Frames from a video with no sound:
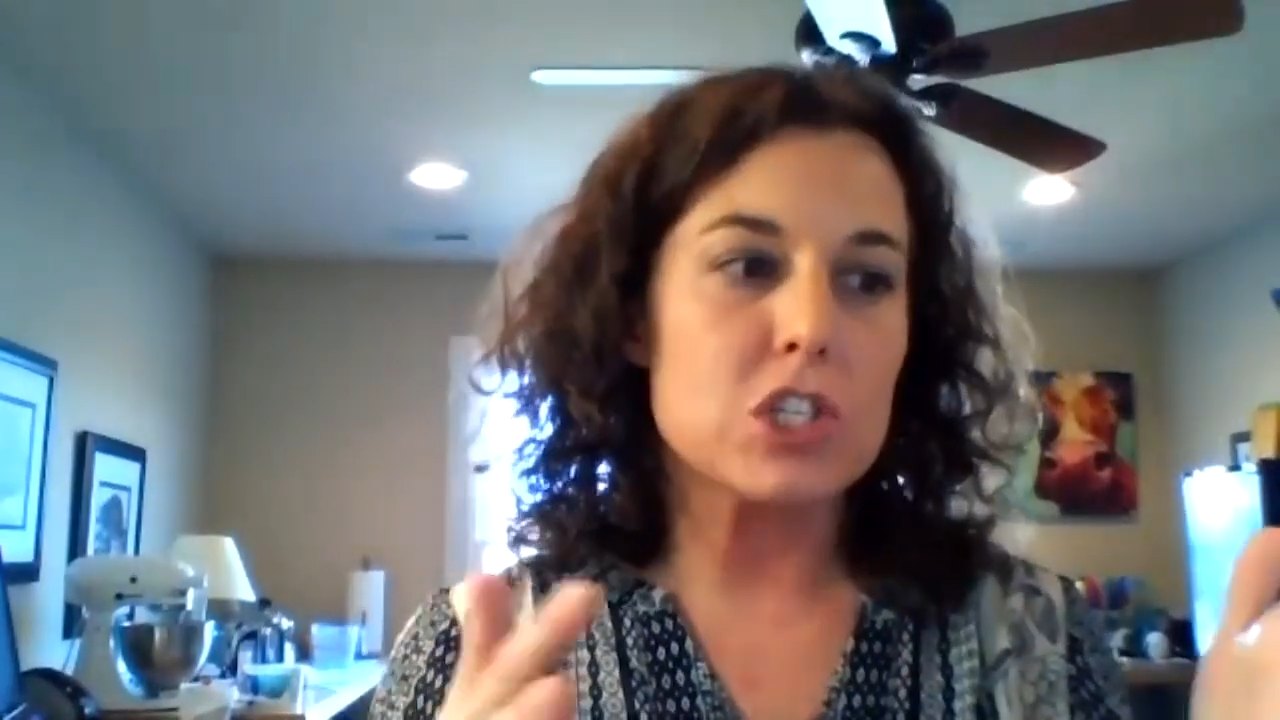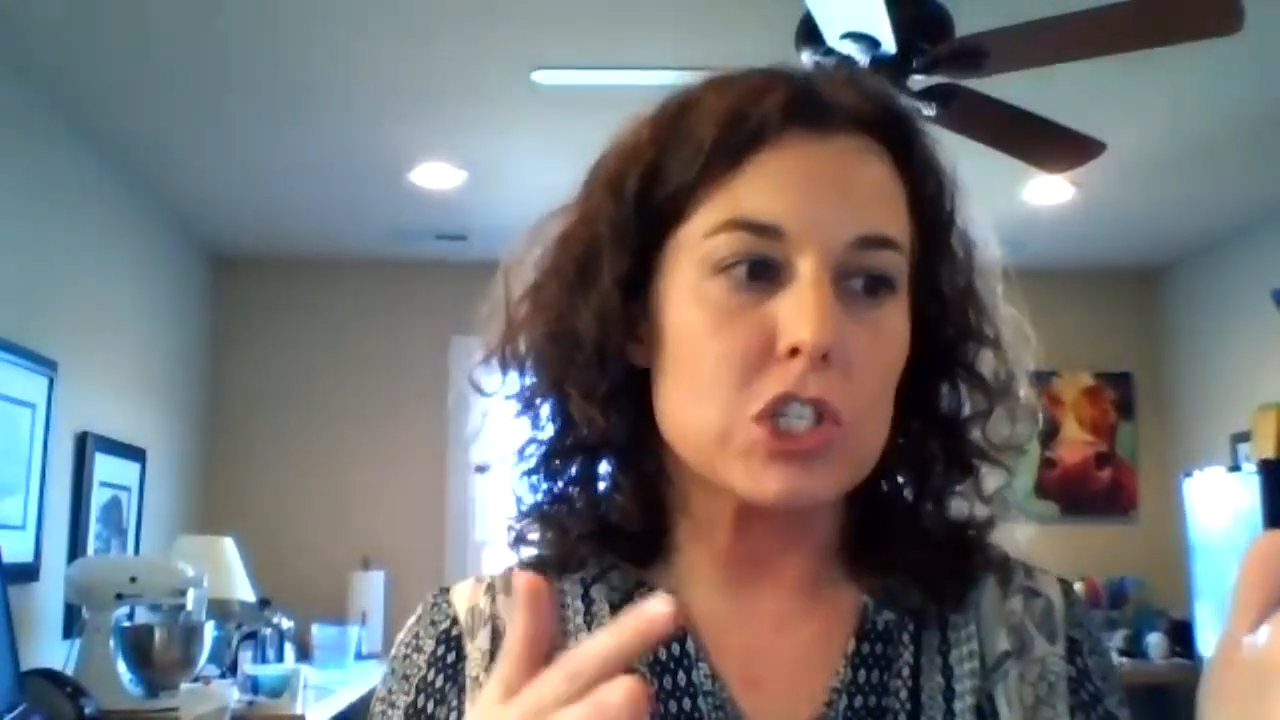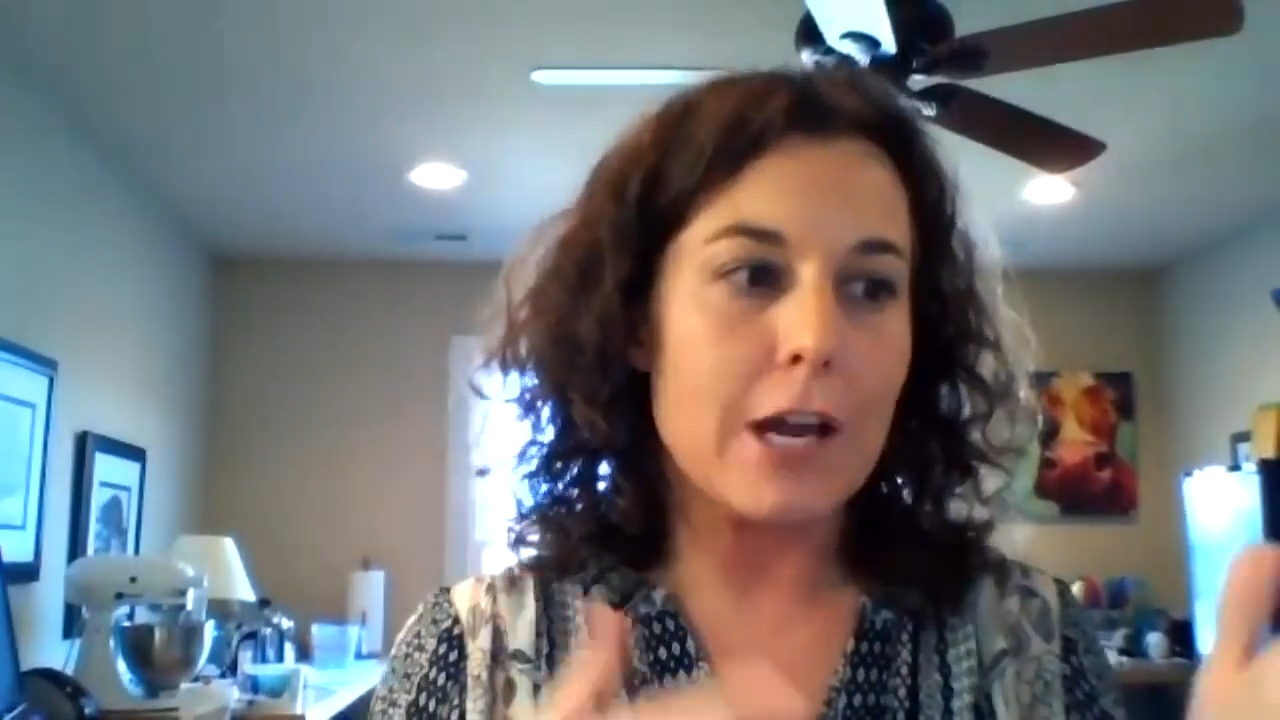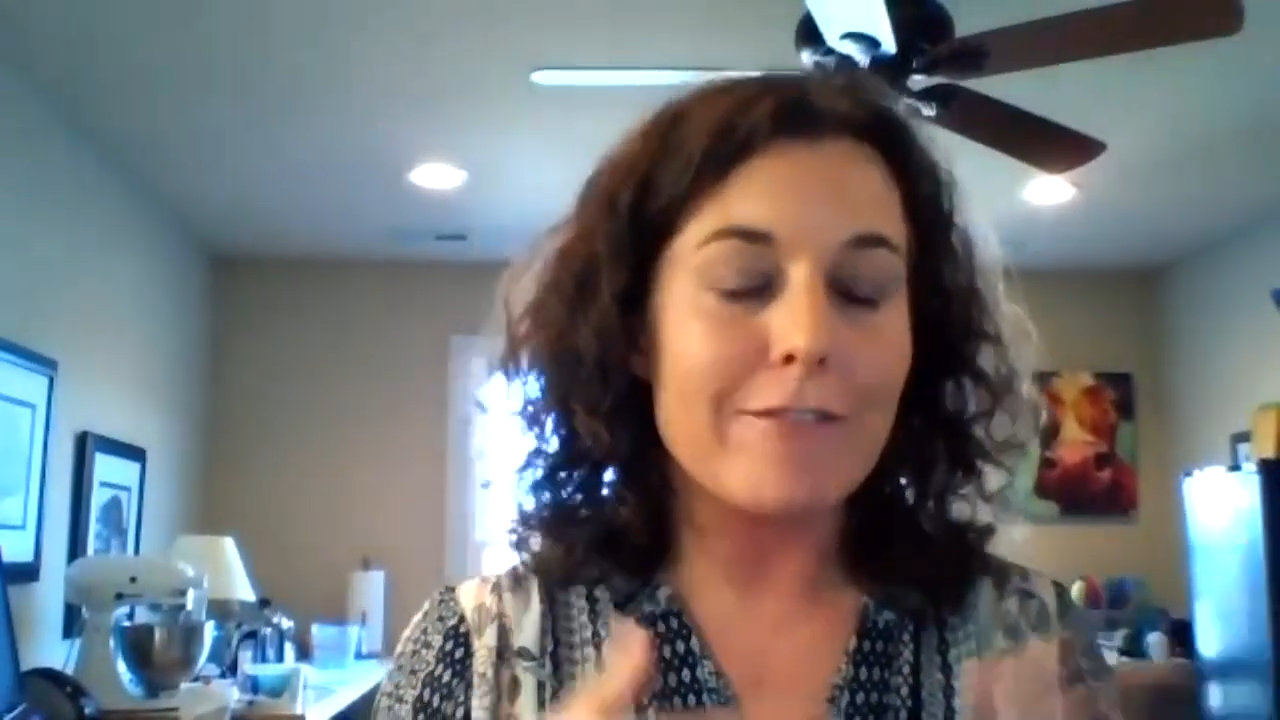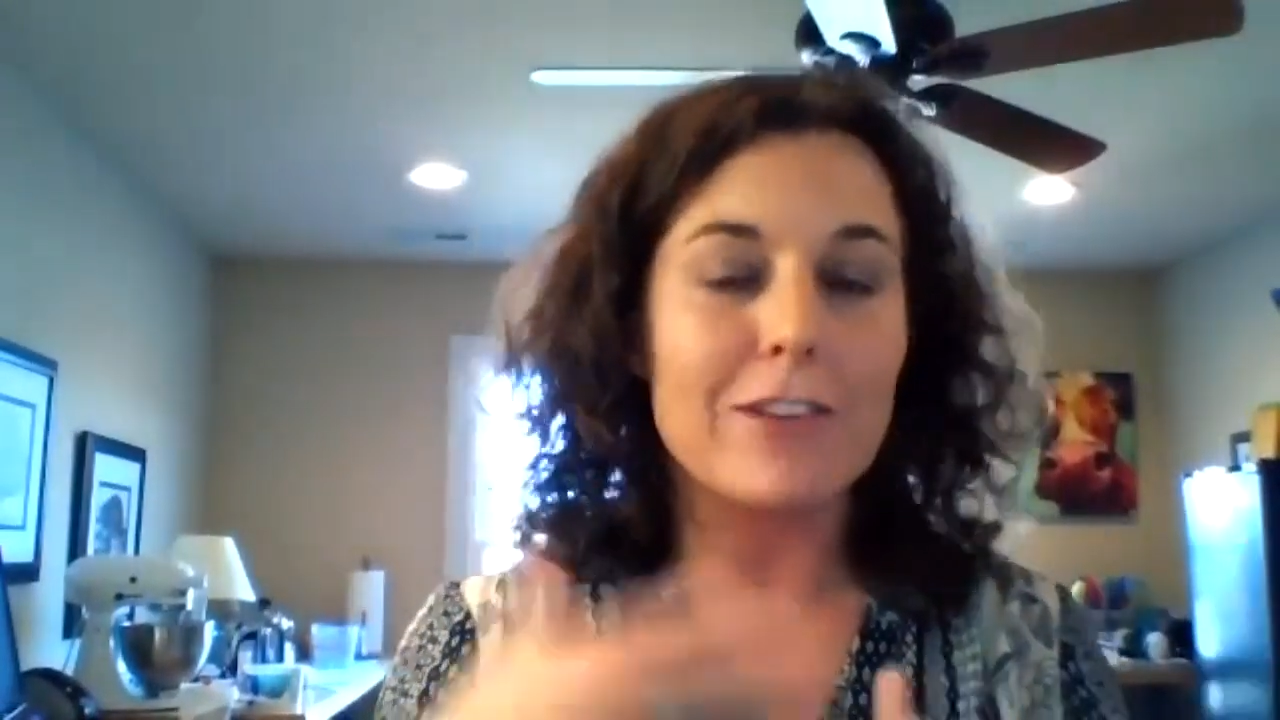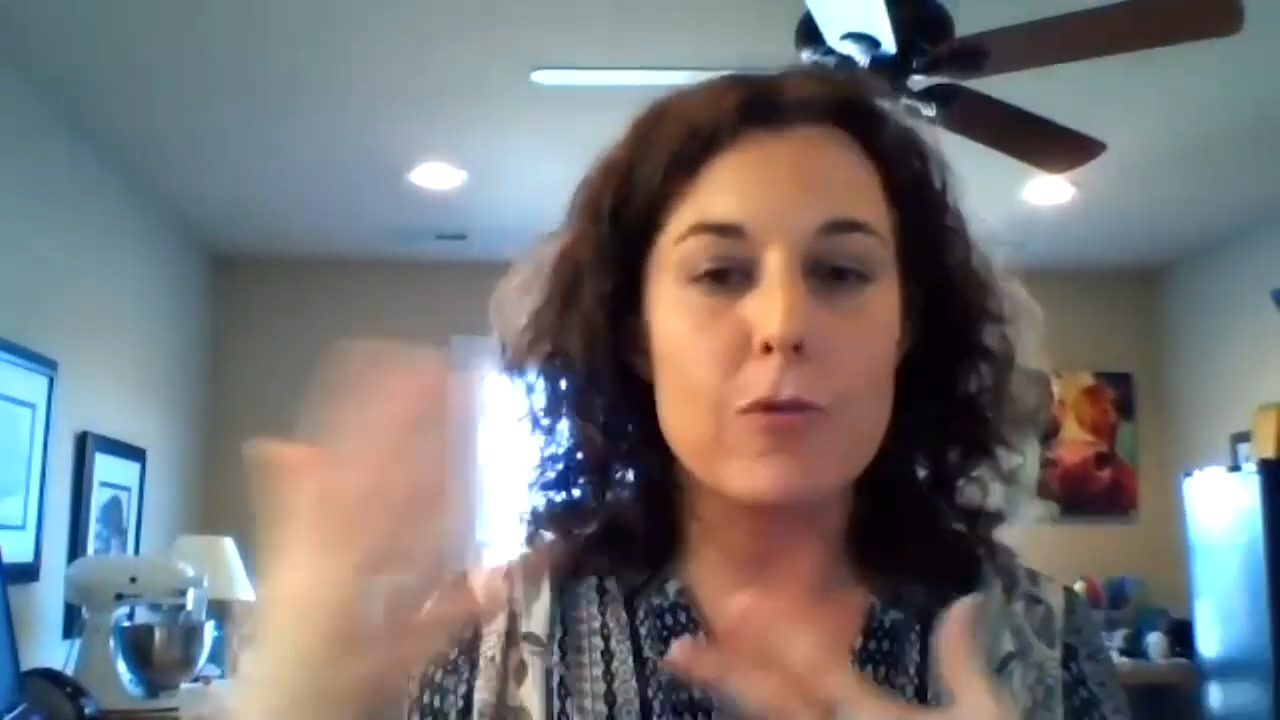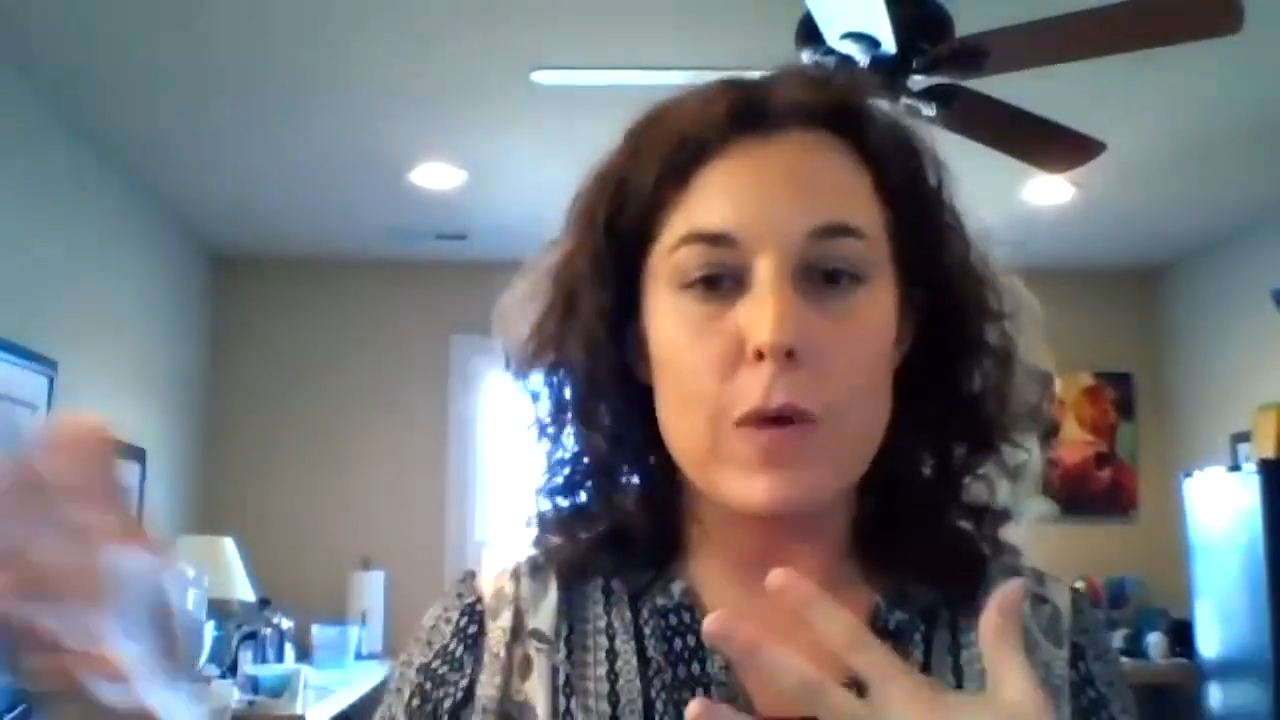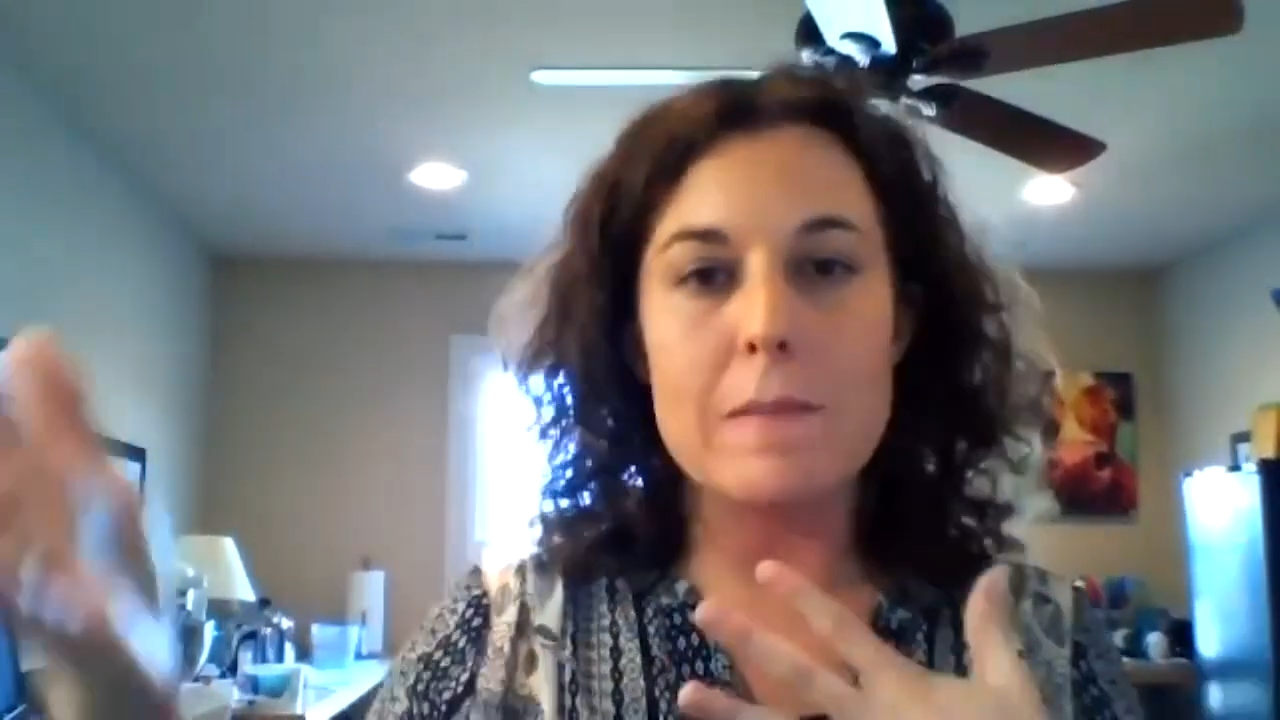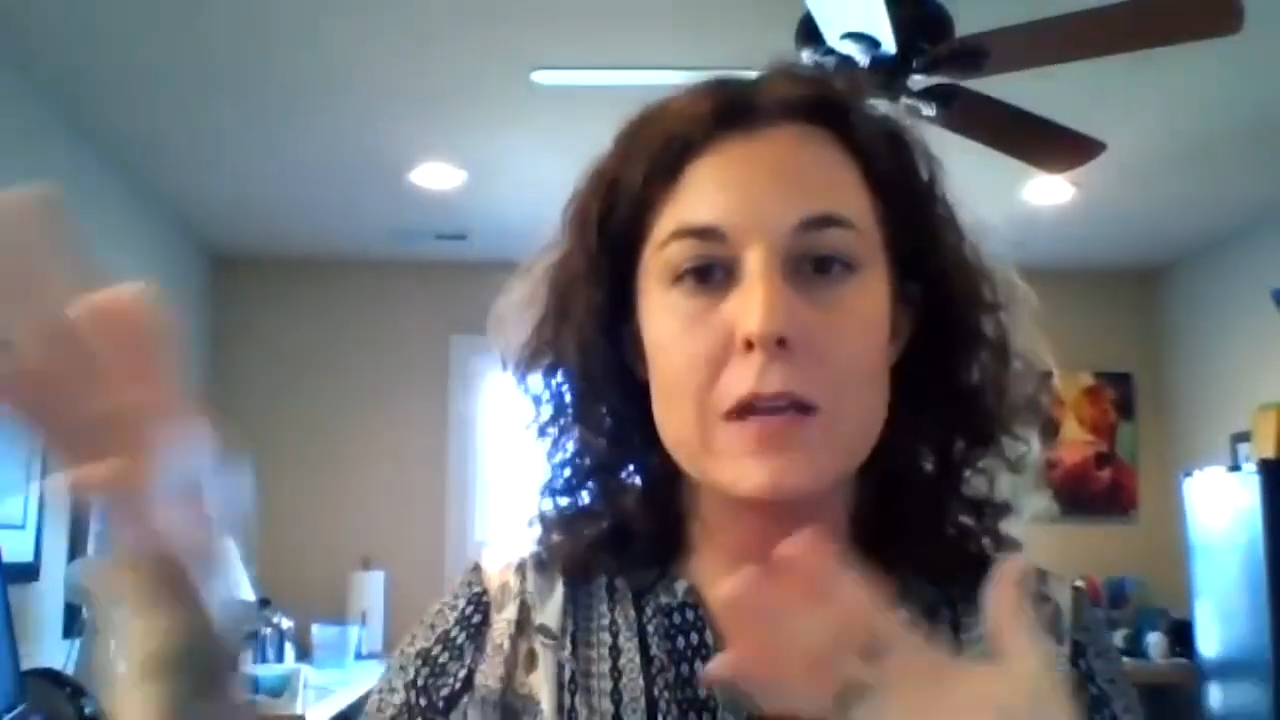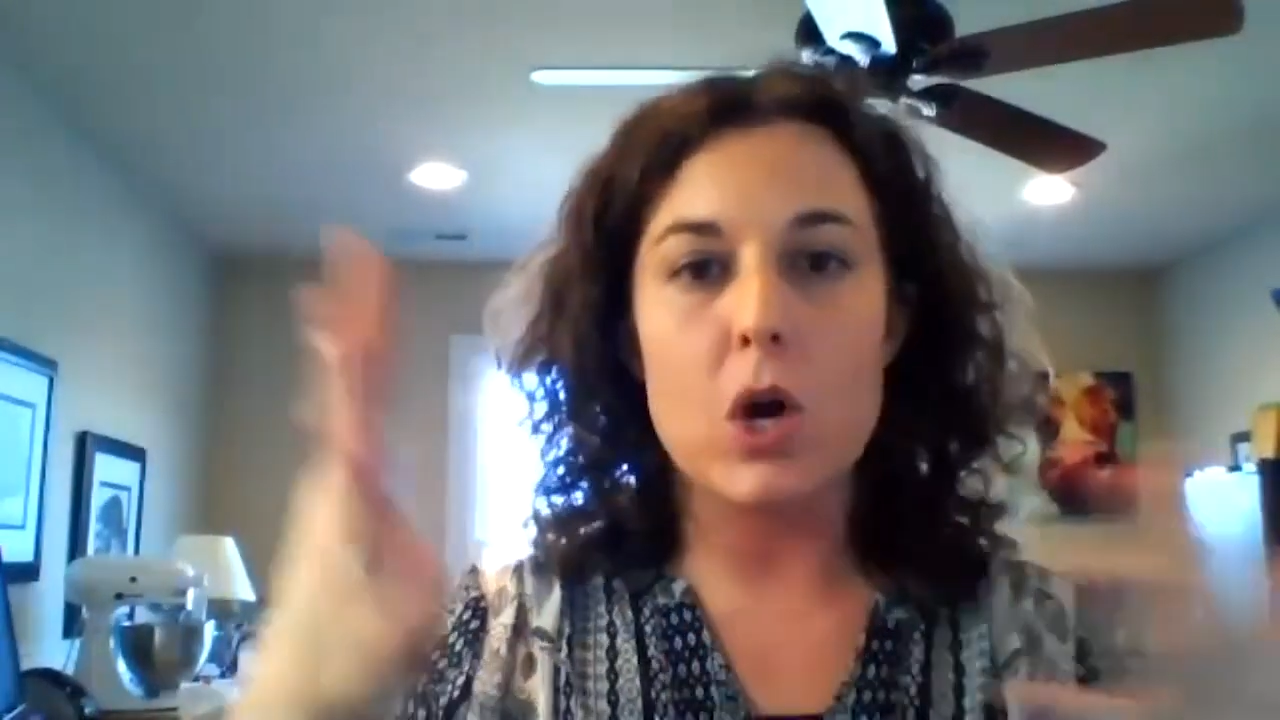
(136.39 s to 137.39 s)
generally
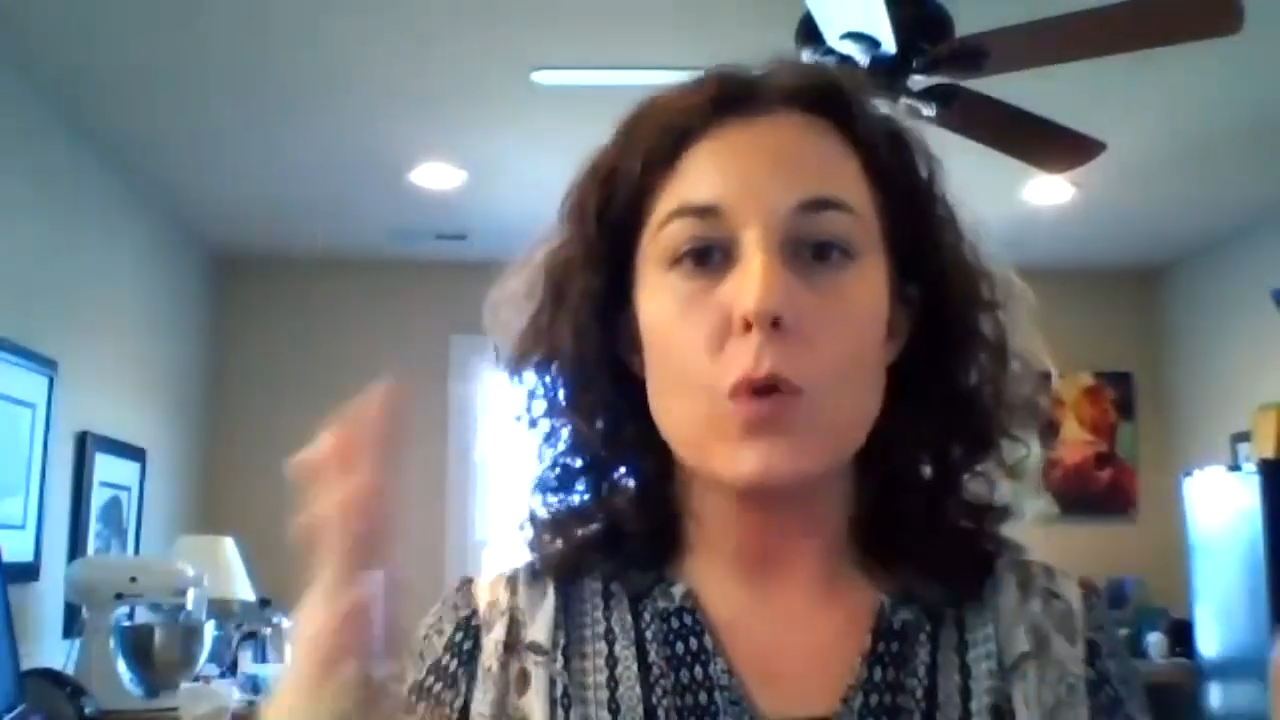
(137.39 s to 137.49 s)
women